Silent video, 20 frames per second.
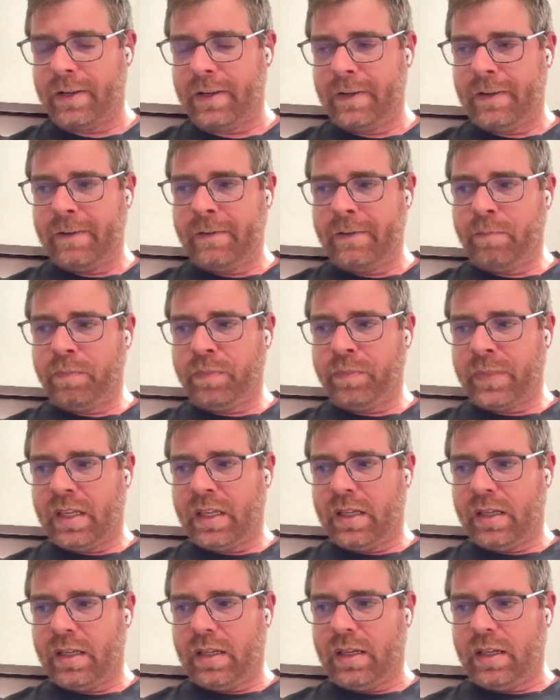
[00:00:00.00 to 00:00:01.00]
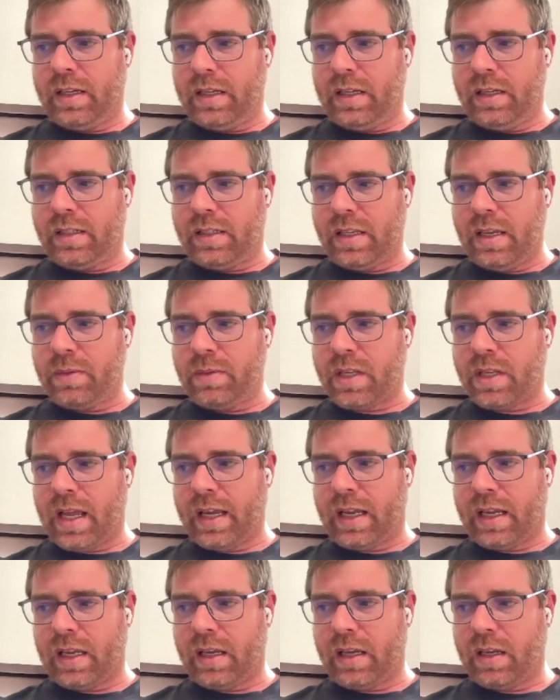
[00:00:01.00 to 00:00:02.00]
but it
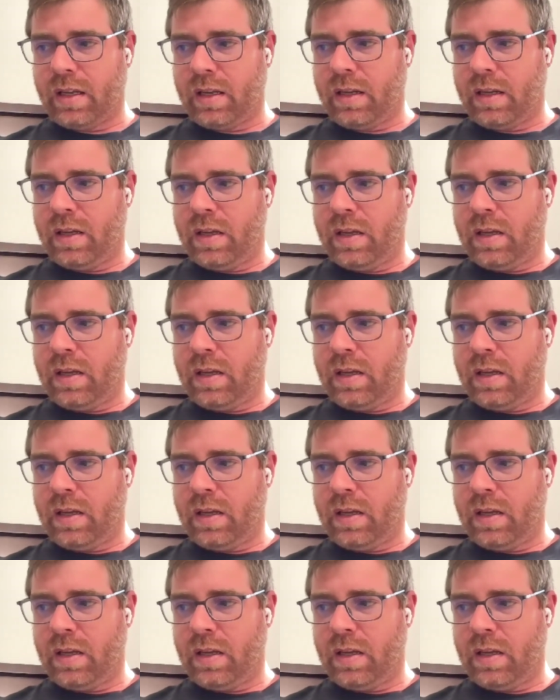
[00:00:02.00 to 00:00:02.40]
seems like